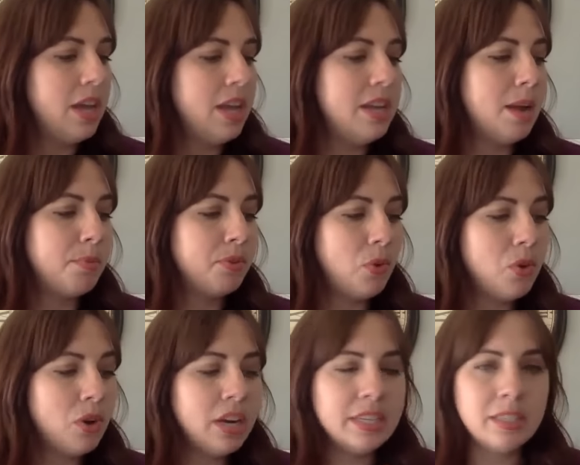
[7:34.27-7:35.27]
Number
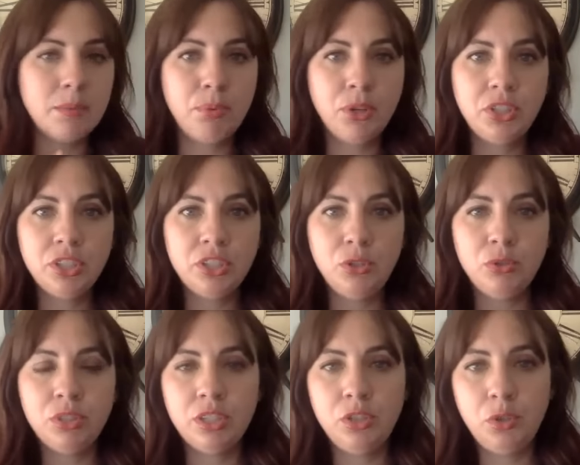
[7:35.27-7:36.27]
four is it pushes you
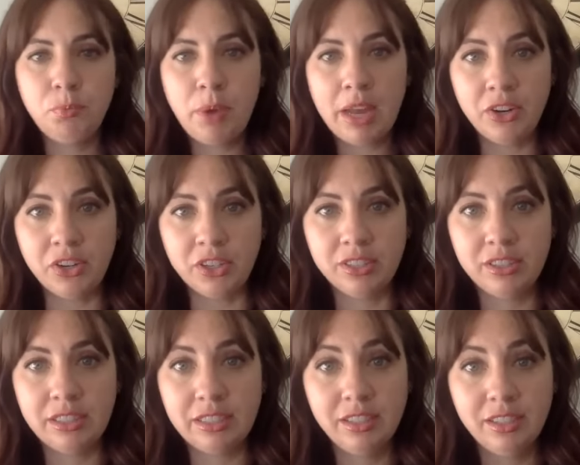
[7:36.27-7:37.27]
to do better,
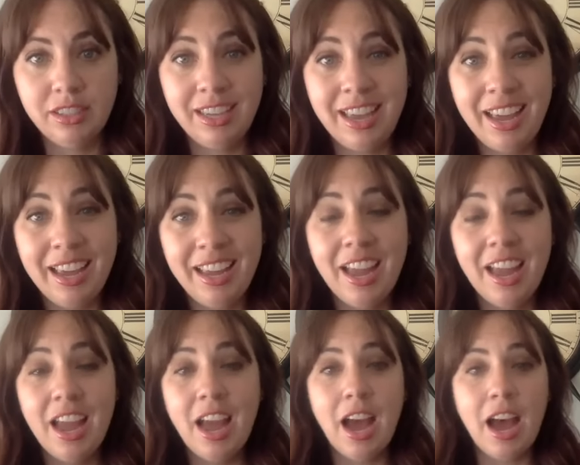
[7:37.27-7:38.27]
okay?
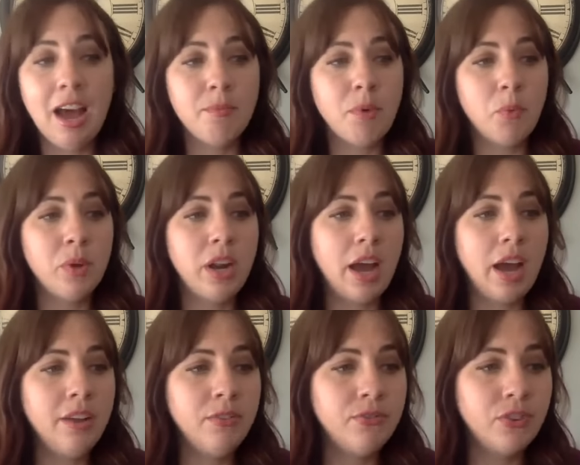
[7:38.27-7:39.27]
When
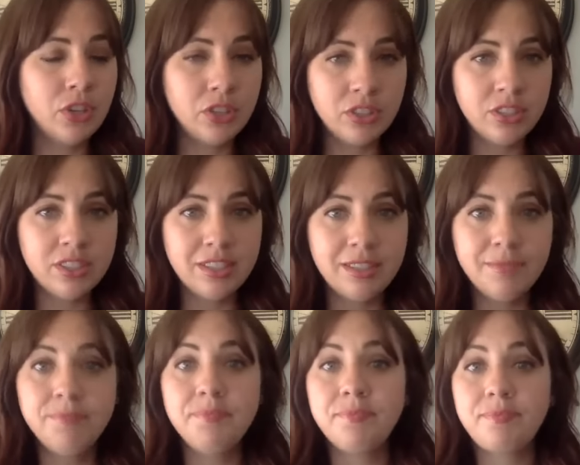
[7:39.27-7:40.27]
I first
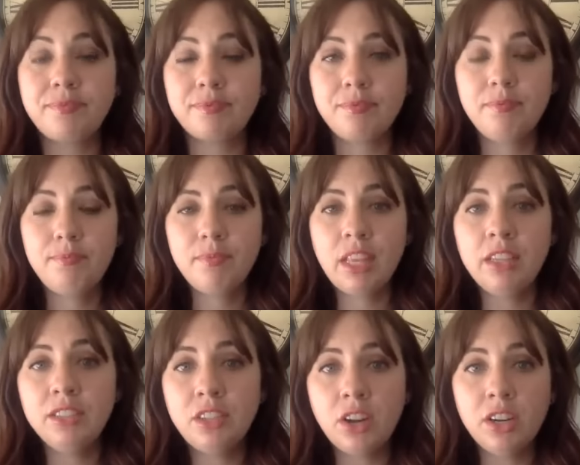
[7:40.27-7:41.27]

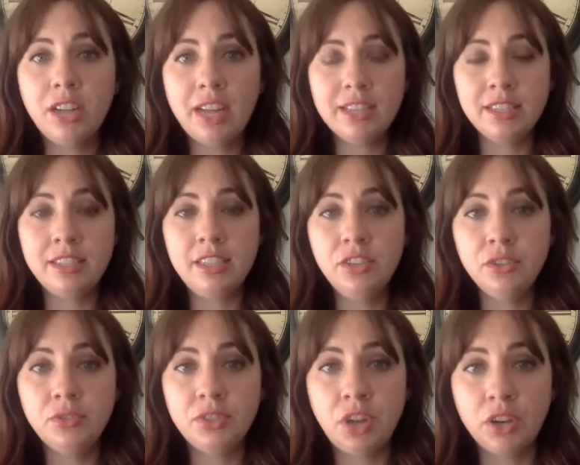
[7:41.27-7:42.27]
started as a senior
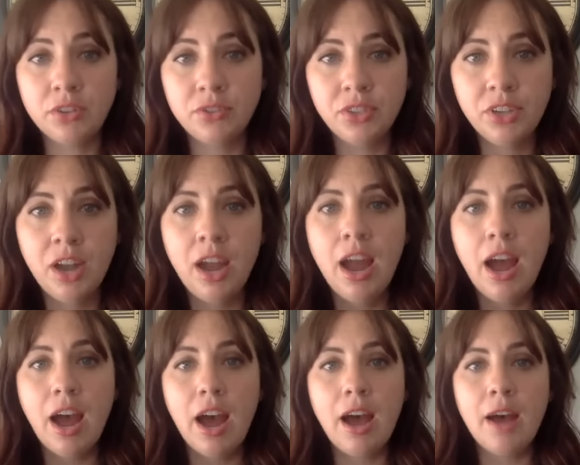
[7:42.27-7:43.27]
photographer,
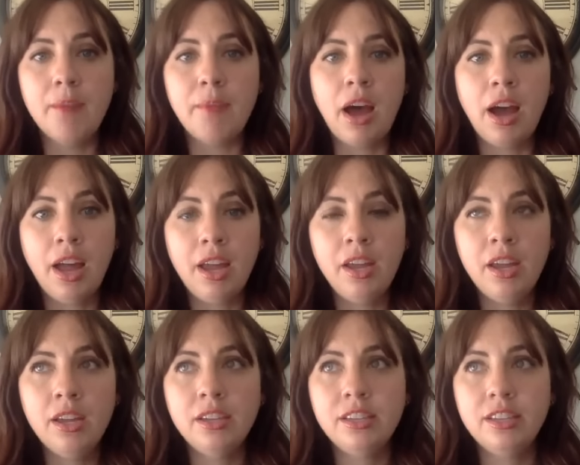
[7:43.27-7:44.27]

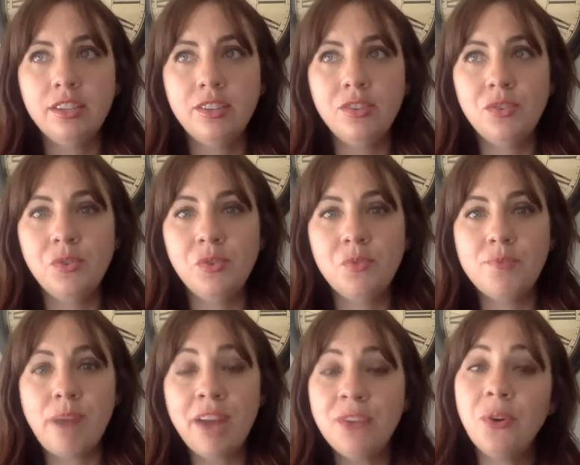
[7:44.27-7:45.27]
my
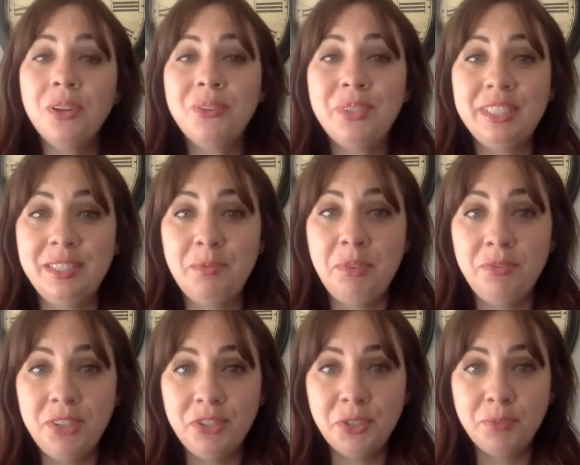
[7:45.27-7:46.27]
goal was to be
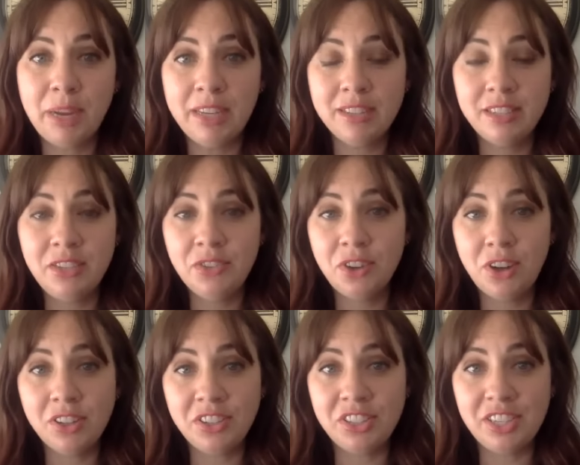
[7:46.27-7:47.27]
featured by
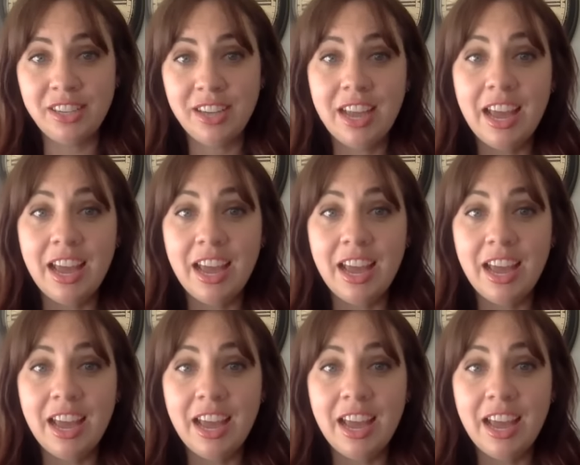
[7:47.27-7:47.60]
Seniorology